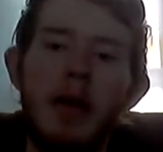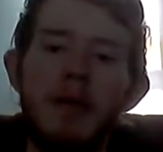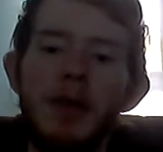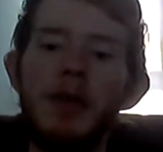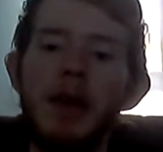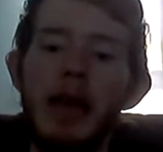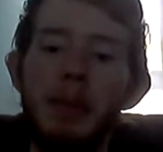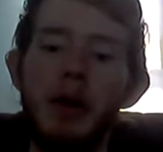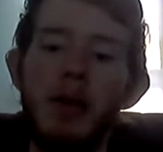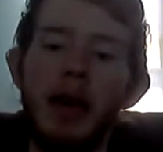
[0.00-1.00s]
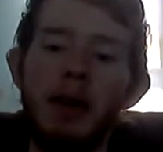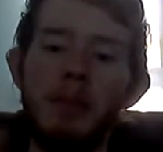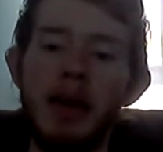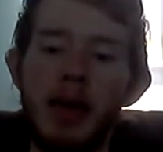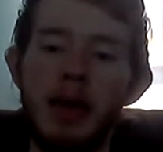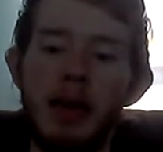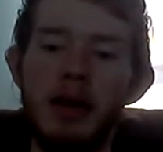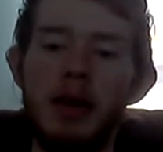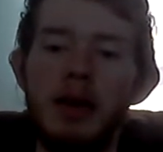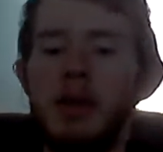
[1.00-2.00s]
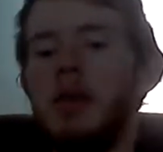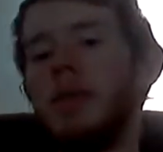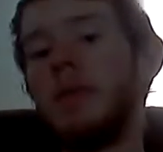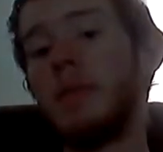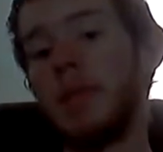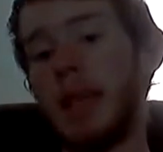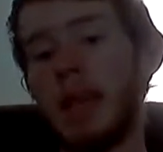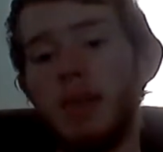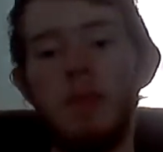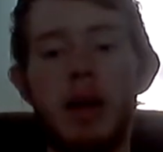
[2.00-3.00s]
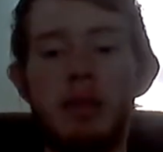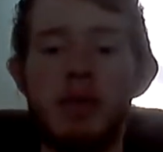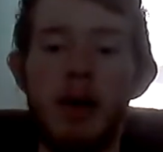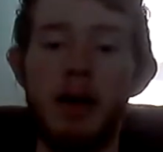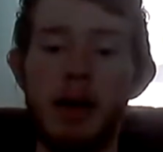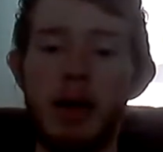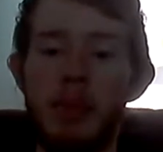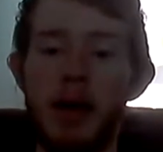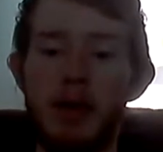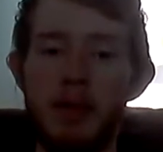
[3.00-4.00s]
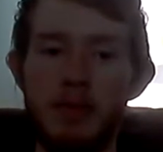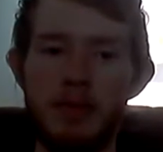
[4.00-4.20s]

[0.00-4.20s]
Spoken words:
If you're a gamer like me, you know exactly what I'm talking about.